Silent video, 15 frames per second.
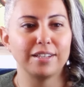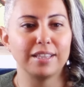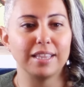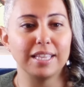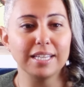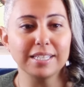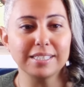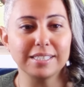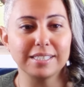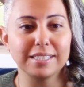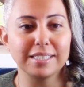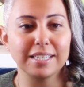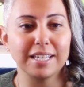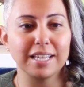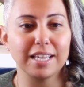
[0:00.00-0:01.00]

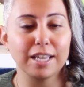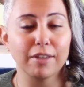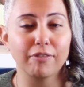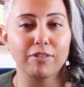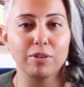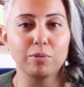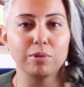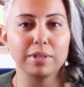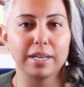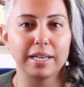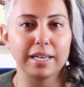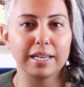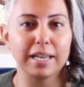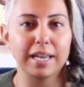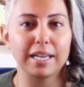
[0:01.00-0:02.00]
This if you
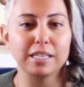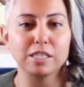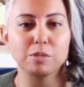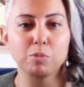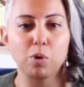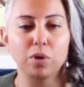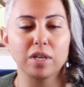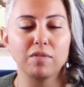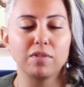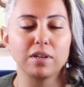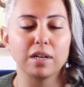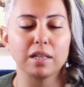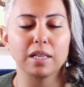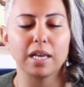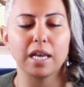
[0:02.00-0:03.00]
like a smoky
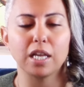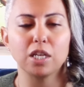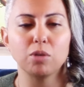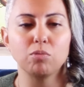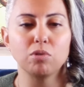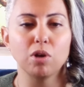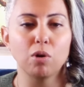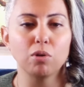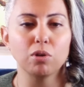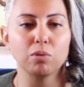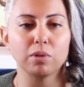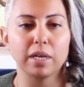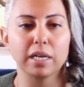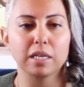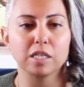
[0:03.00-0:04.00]
vanilla and you know
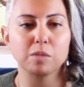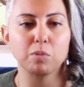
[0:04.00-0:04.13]
you like a